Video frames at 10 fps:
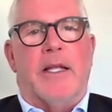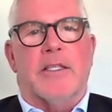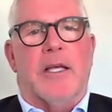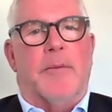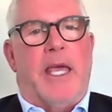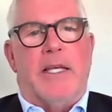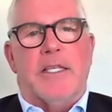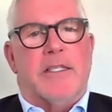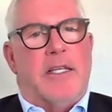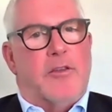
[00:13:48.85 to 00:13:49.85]
in some
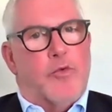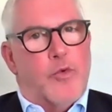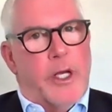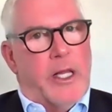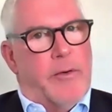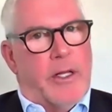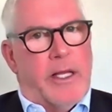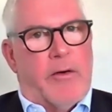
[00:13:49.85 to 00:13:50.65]
cases it's really really